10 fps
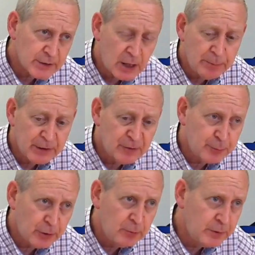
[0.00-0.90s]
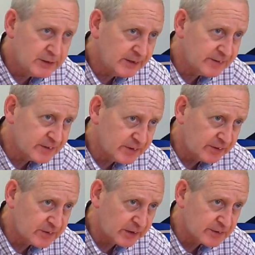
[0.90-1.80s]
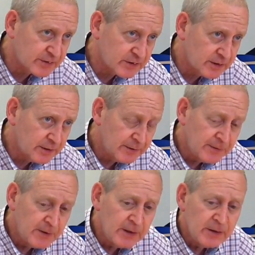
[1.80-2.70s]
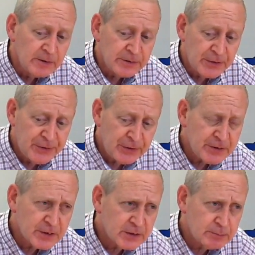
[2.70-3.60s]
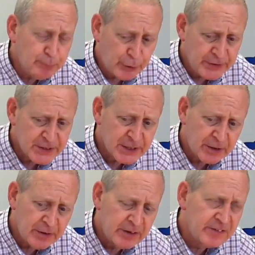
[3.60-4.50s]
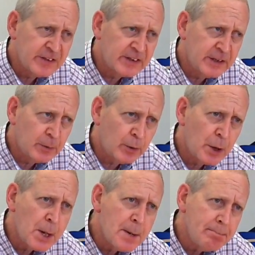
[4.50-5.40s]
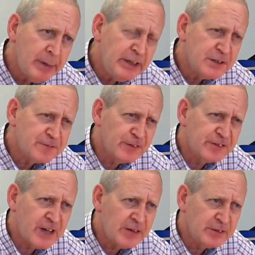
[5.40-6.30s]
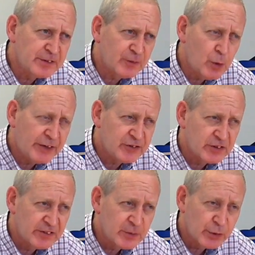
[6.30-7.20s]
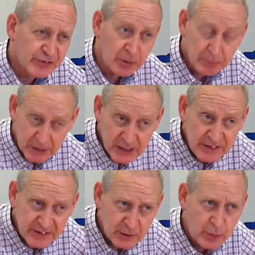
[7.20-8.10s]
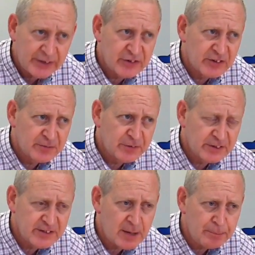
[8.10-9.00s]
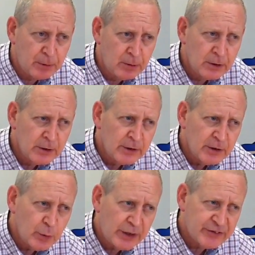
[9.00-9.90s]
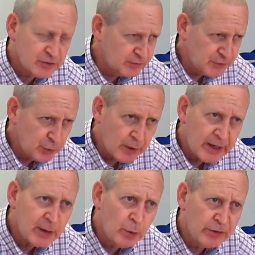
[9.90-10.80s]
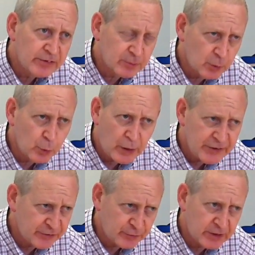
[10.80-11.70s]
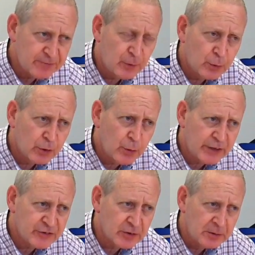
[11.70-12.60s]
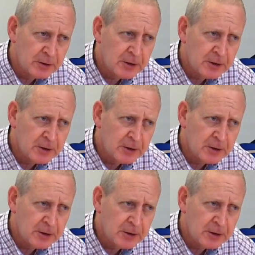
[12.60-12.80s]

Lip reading: topic of probability and statistics. The third point here is that there were many different standards of questions. There were some easy questions. For example, question 2A was quite a straightforward question.